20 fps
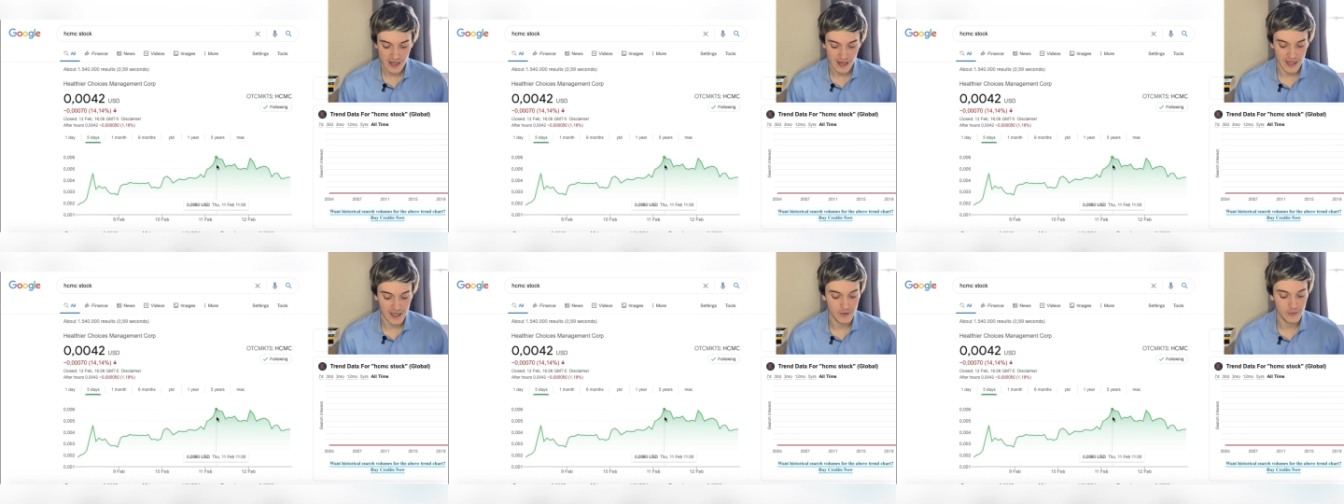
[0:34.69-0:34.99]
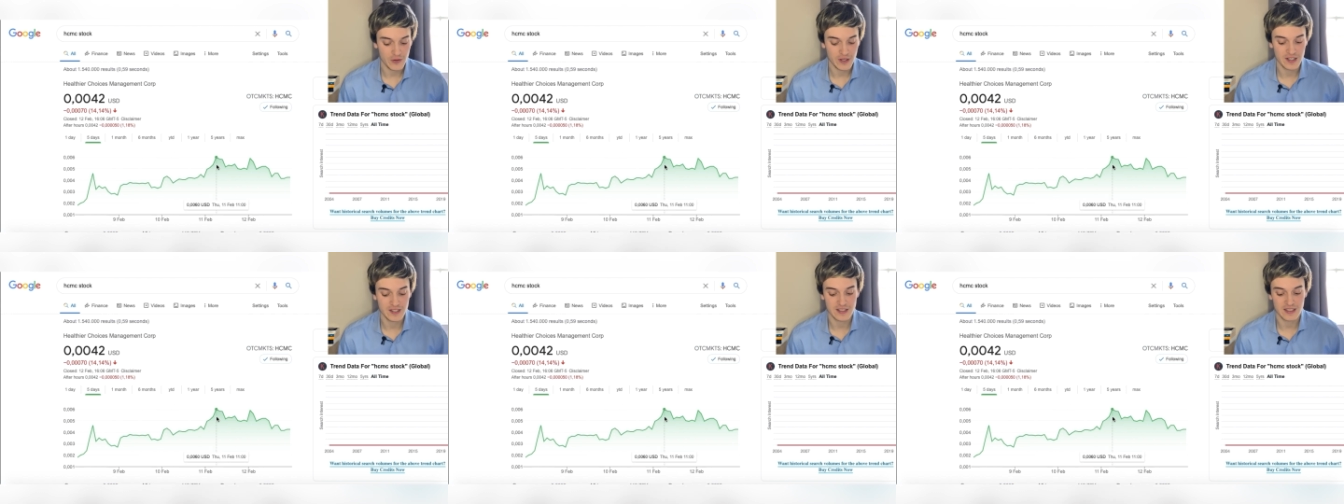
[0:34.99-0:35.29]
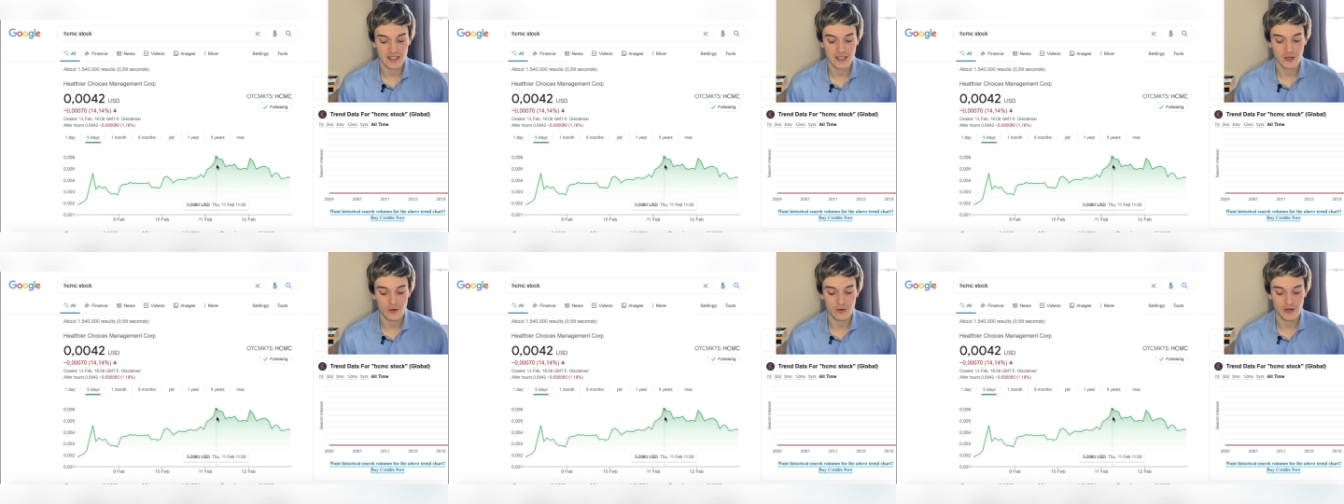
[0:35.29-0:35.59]
and if you
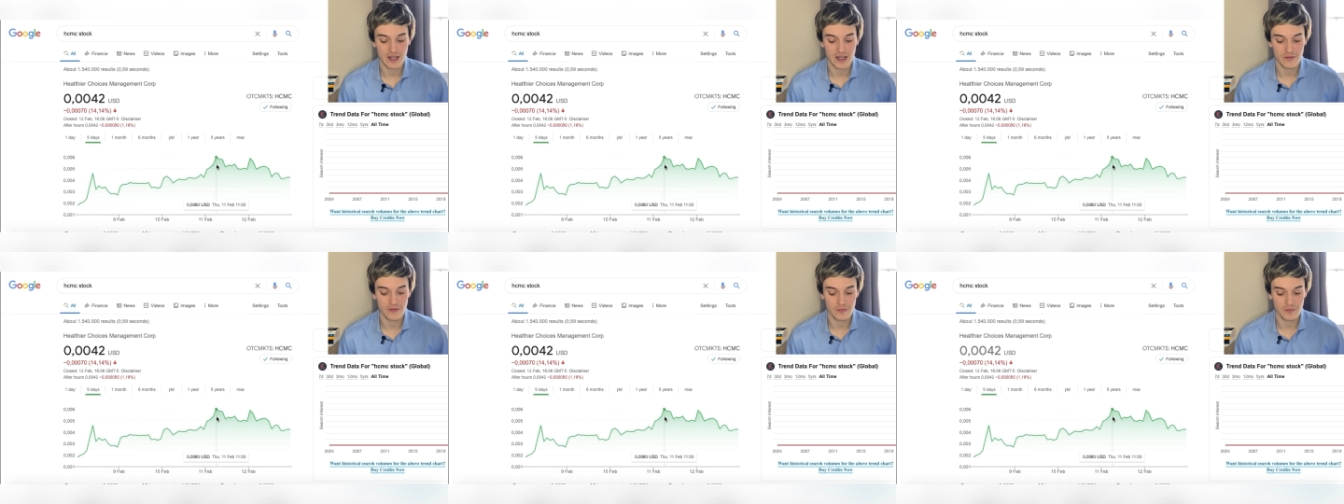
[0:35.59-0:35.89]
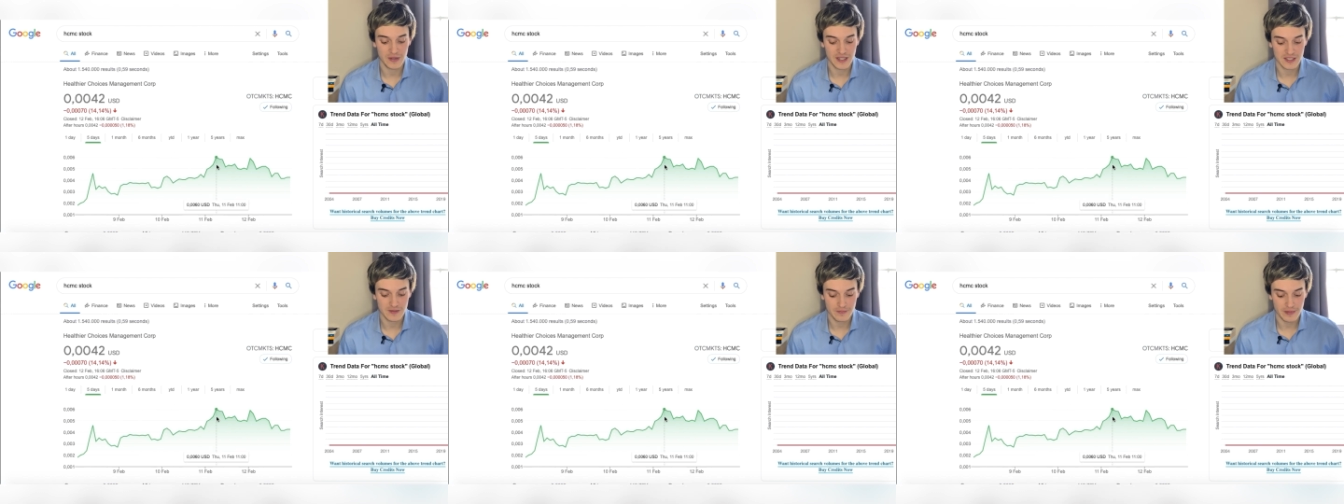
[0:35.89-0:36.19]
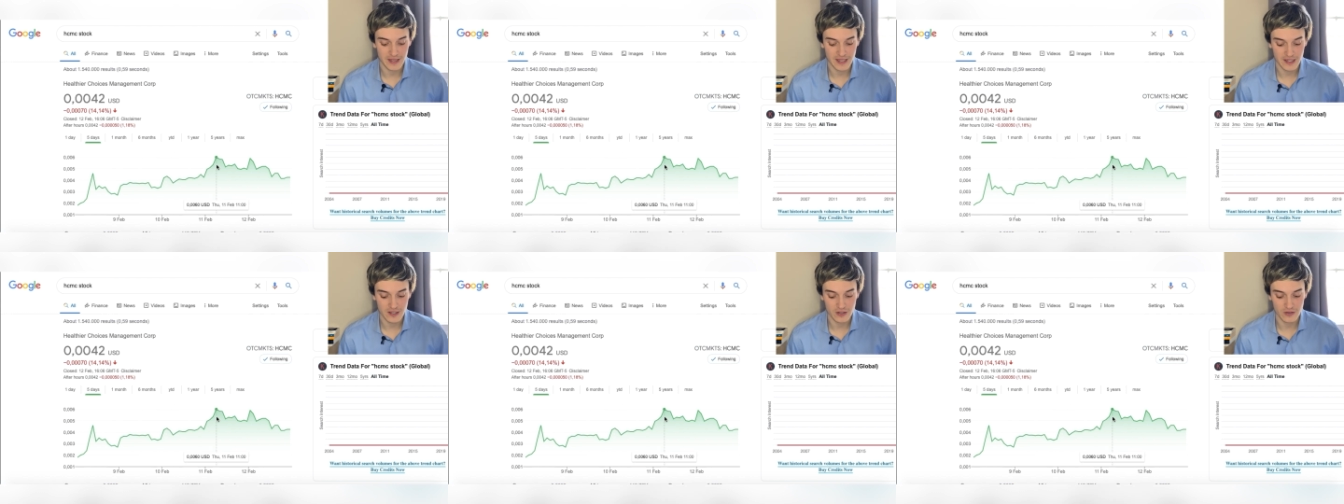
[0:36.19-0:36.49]
see here we have a big
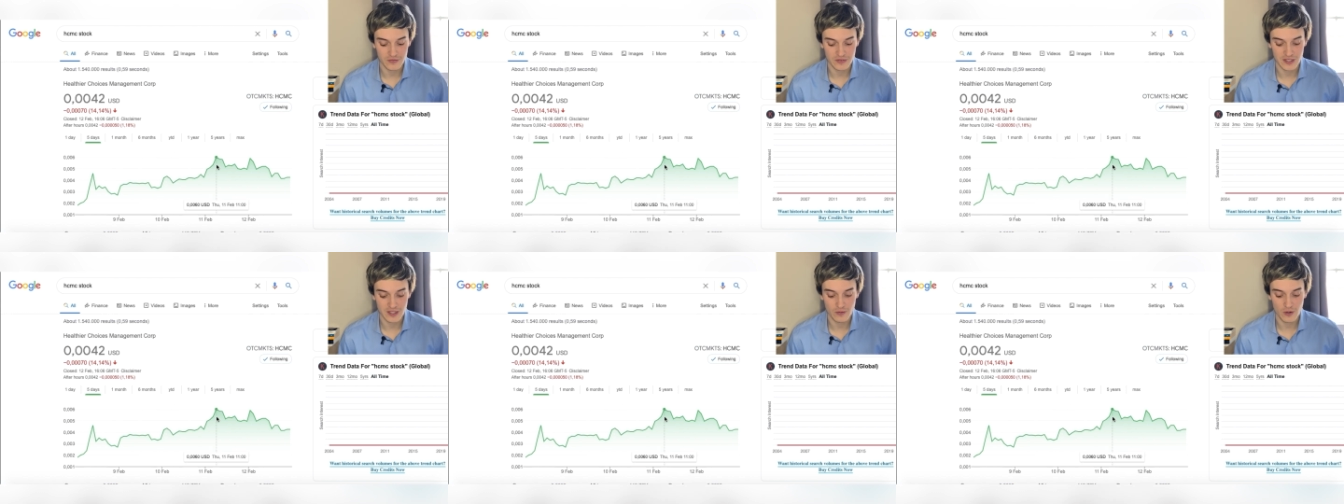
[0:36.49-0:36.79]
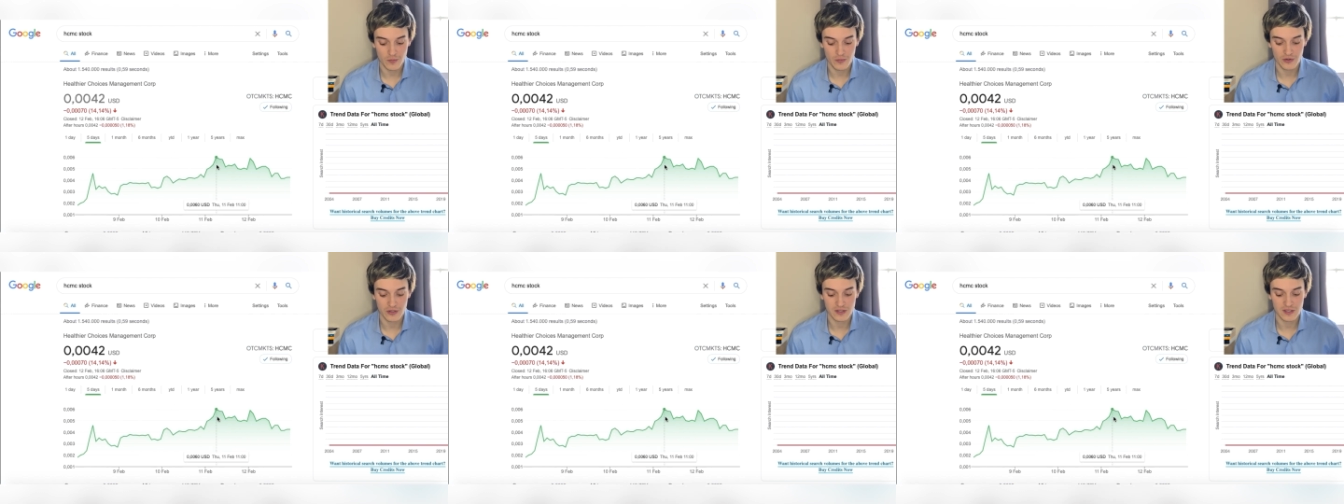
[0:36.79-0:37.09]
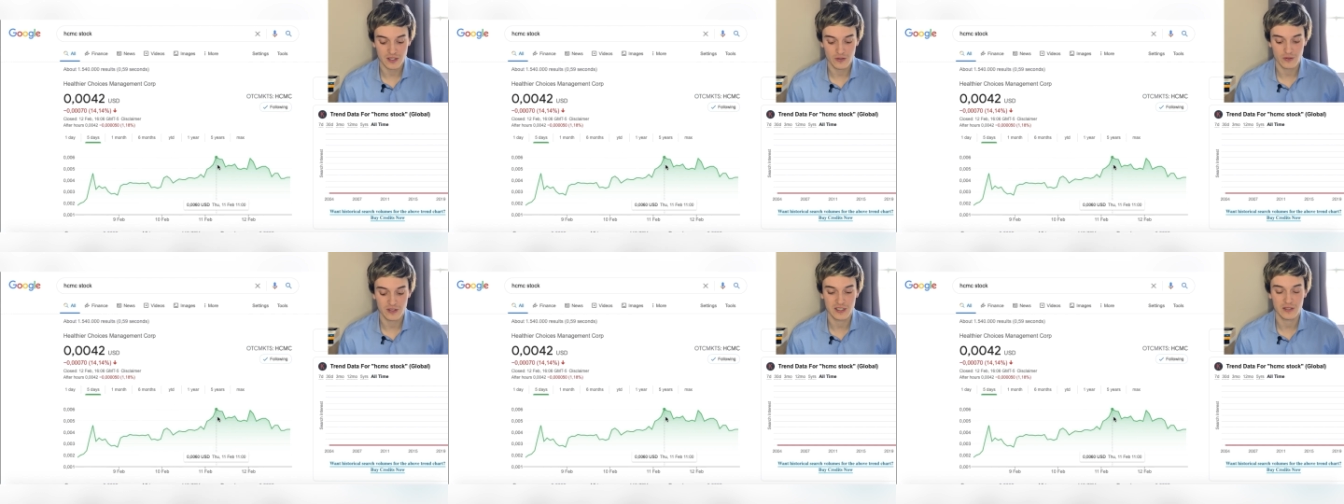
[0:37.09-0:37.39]
spike of
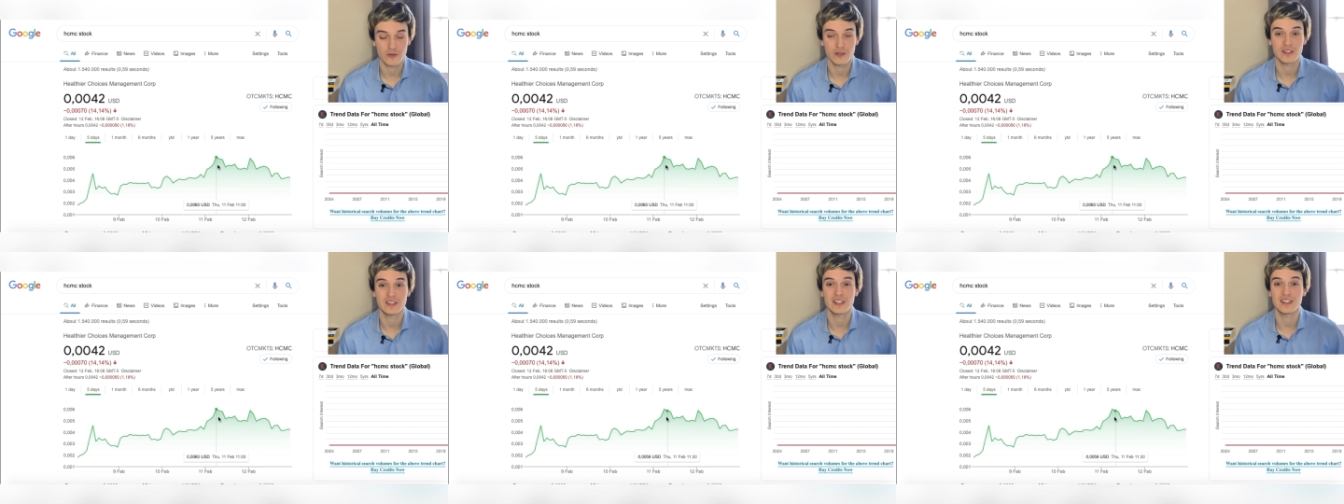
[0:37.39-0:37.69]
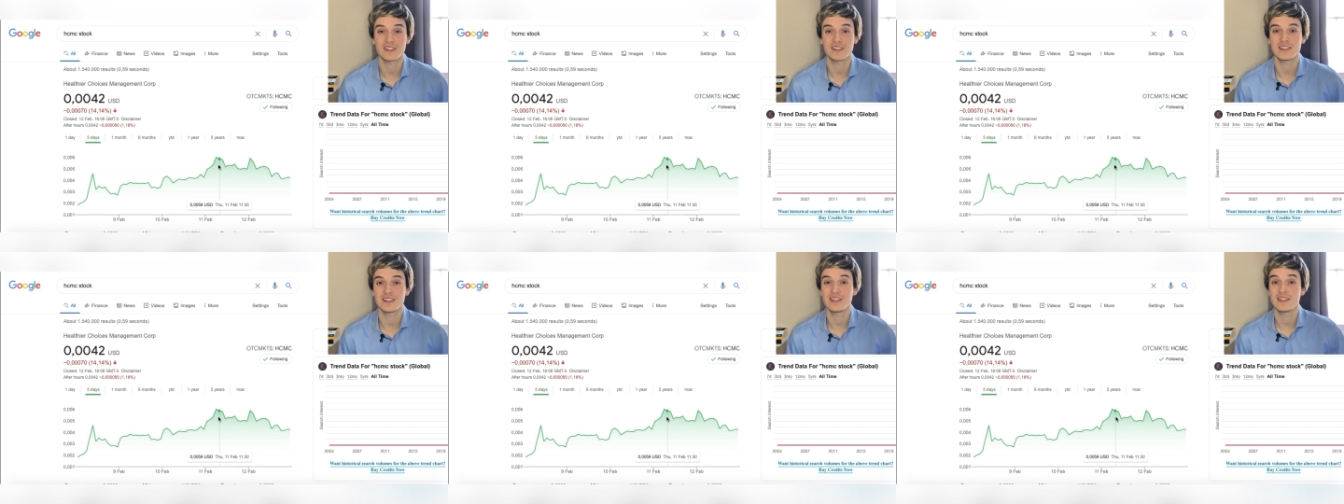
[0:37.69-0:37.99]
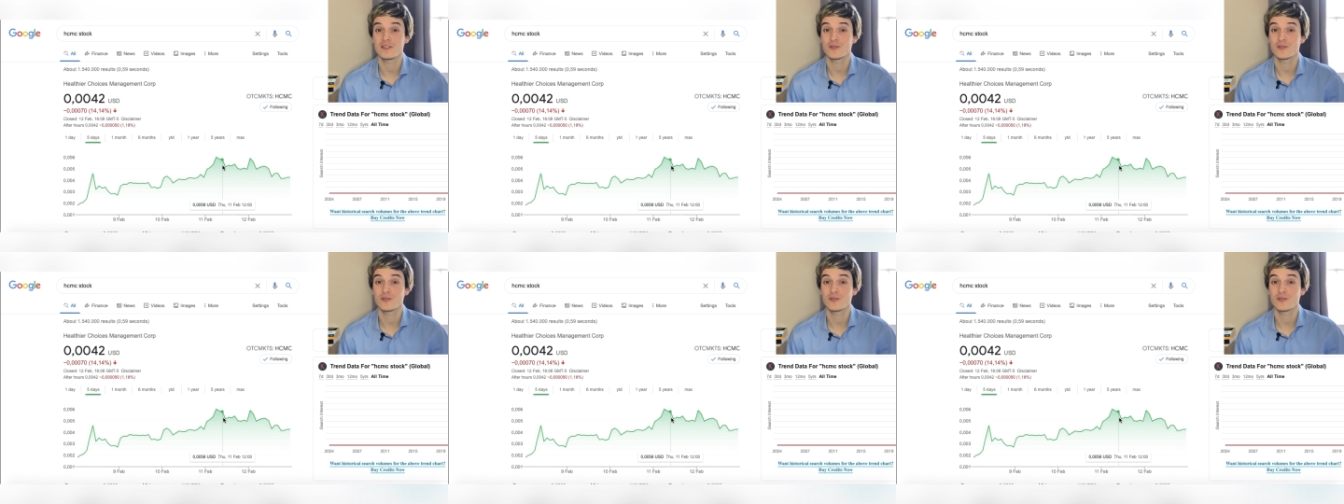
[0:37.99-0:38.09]
0.0060,